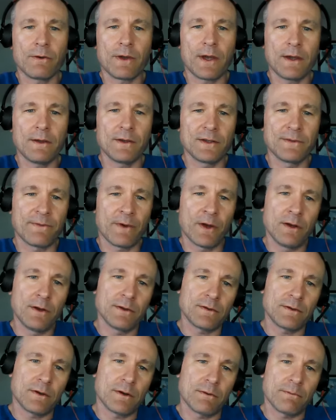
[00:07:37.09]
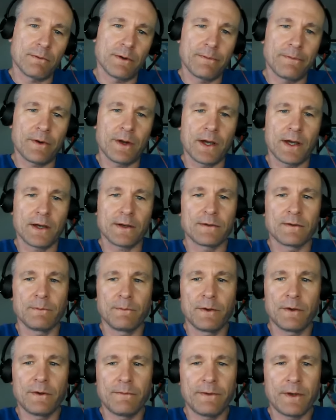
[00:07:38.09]
Okay, this fund is going to run for X
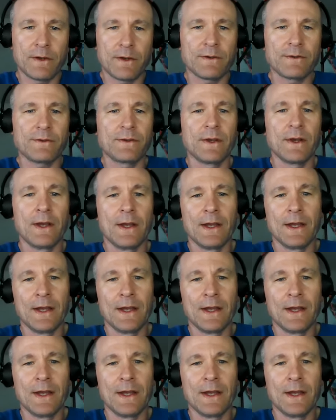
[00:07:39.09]
number of years.